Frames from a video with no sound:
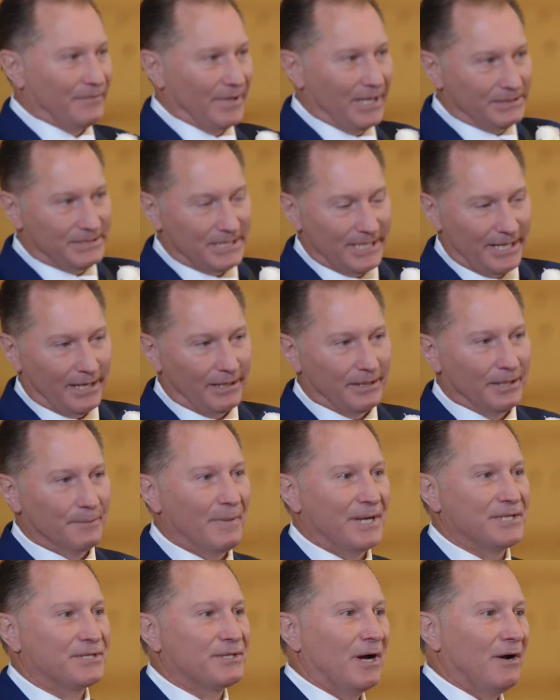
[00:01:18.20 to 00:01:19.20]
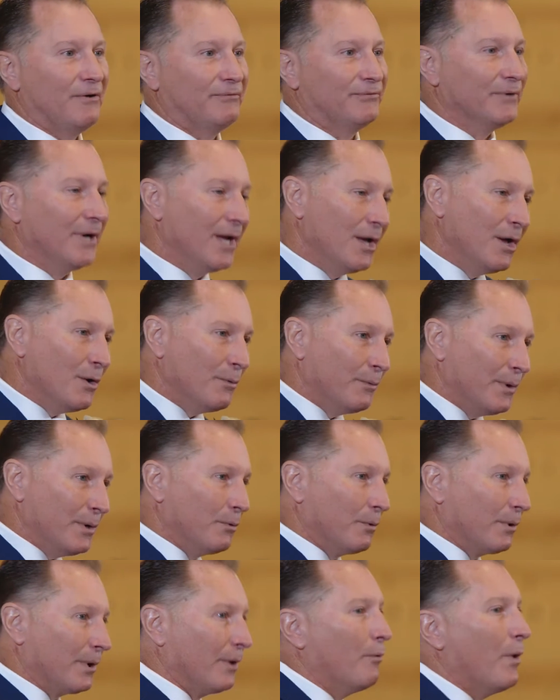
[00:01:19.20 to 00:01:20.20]
of Deanna and myself,
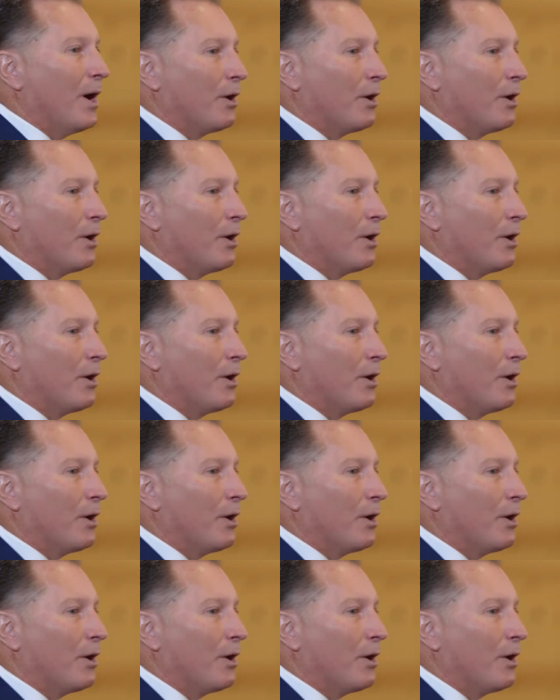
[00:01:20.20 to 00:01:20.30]
we want